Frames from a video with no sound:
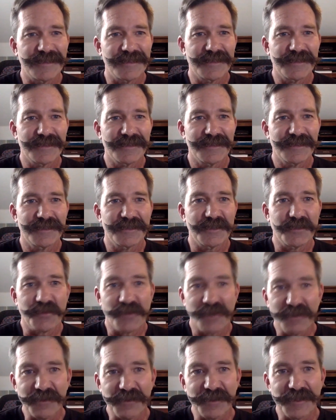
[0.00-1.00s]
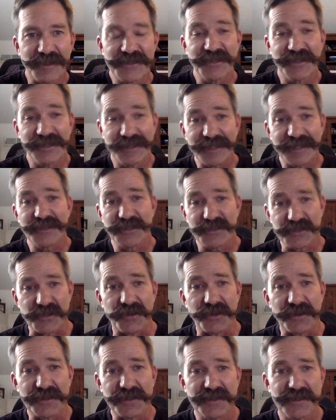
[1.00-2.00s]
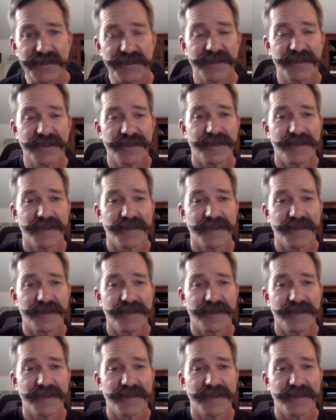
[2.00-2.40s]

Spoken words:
it's a privilege to get insurance,